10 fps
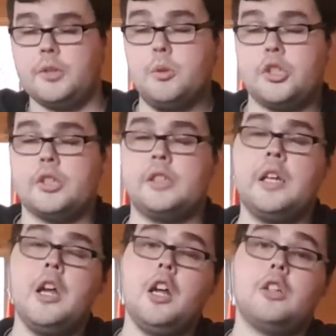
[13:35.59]
which is
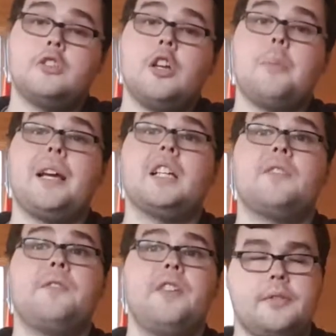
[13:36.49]
Tom
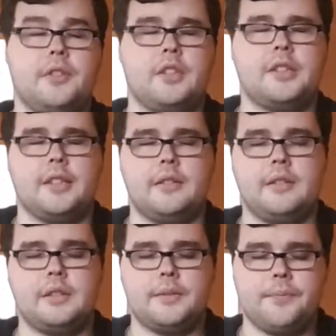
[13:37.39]
Baker's first
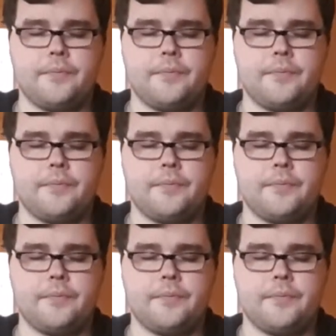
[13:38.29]
series,